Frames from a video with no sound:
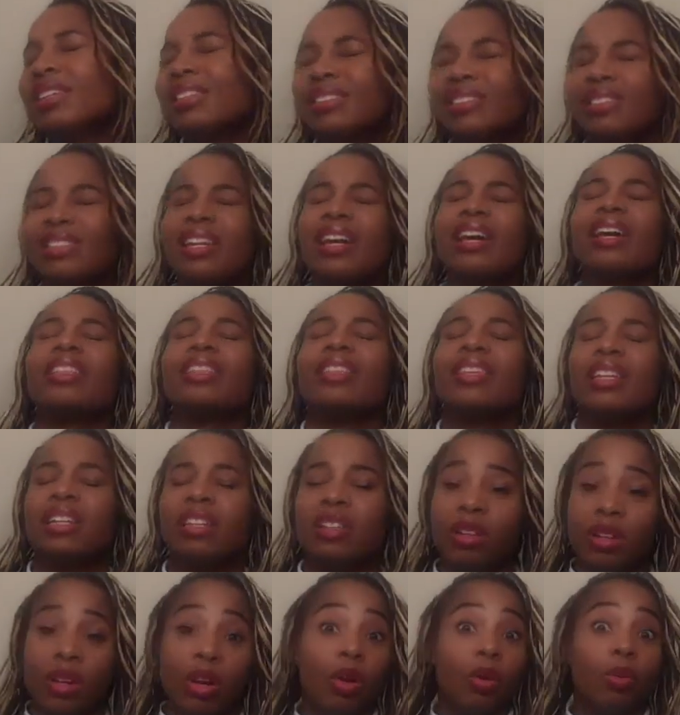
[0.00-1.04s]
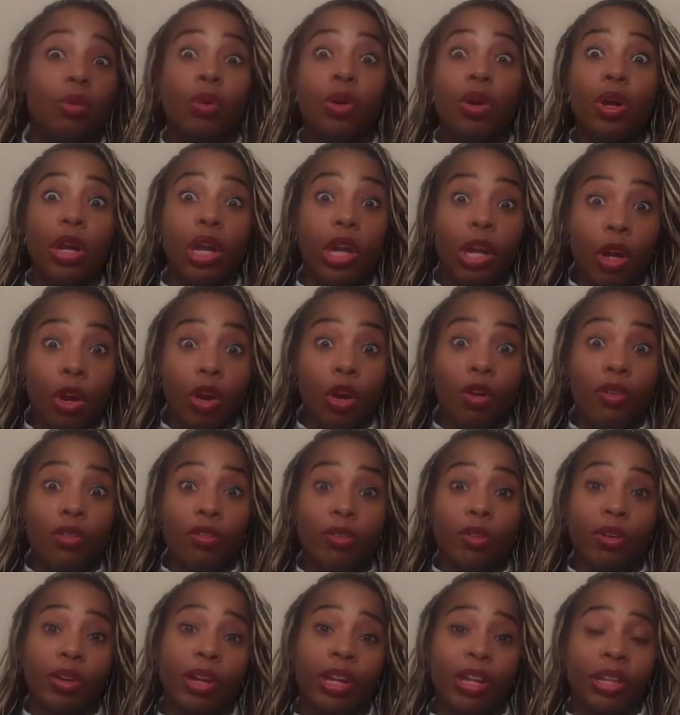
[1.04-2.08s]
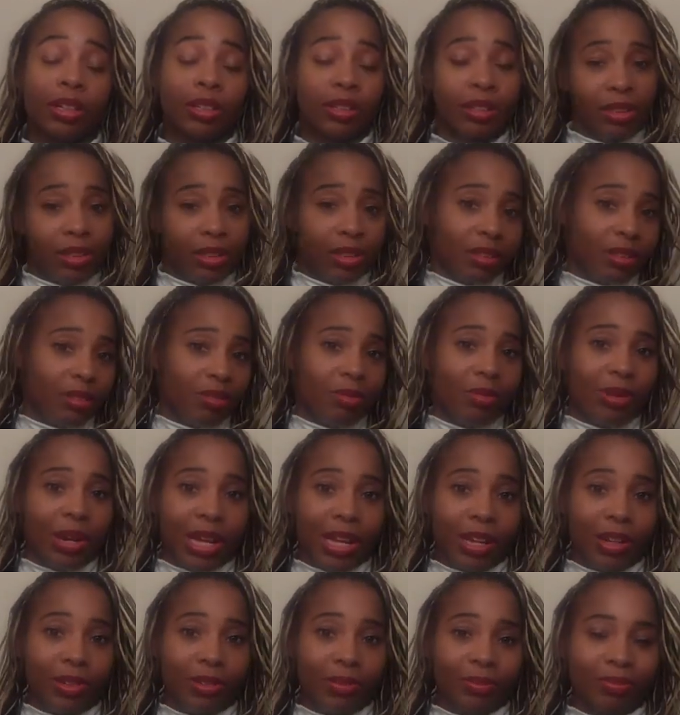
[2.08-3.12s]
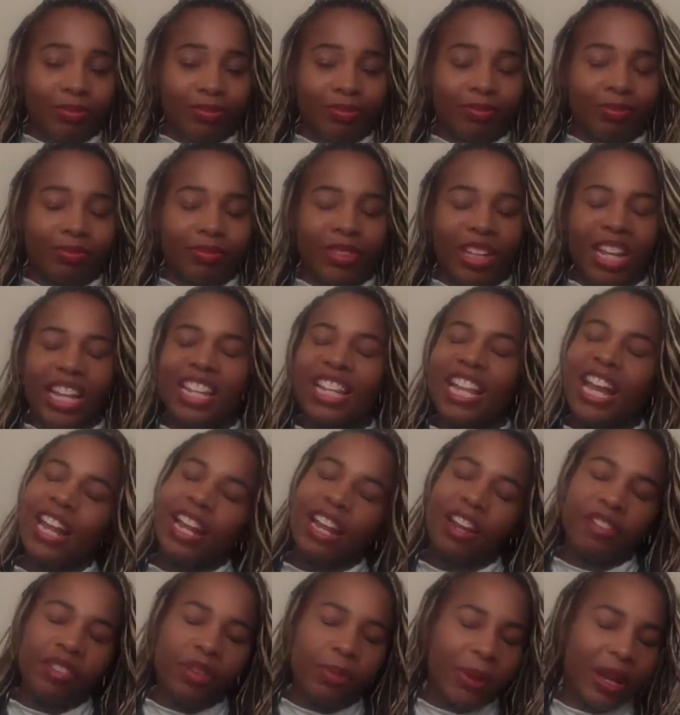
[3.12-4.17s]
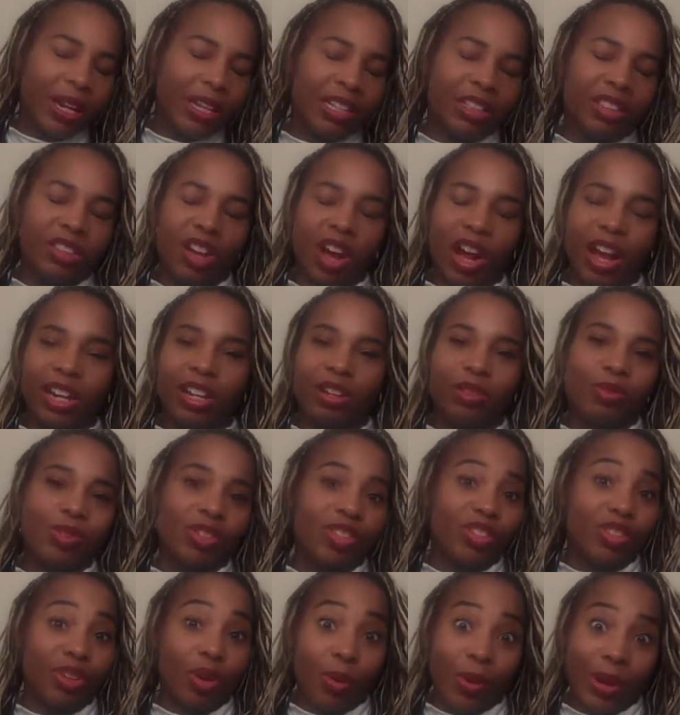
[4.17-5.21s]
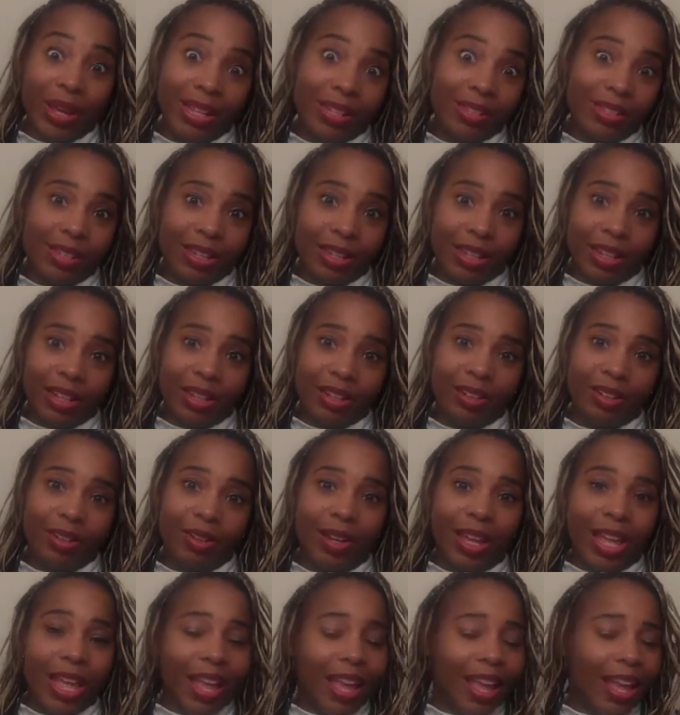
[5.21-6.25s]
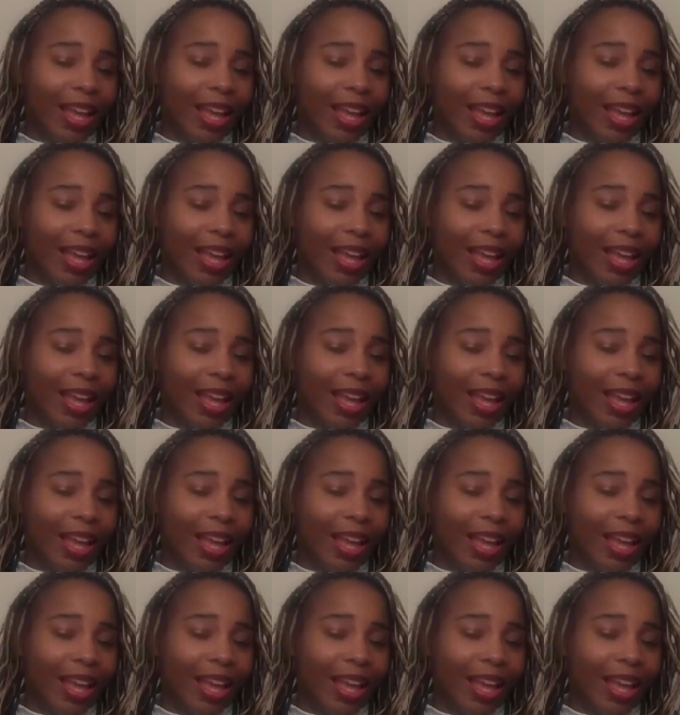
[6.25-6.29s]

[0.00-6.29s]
It's nothing. We'll get over it. Well, not everybody thought it was so incidental,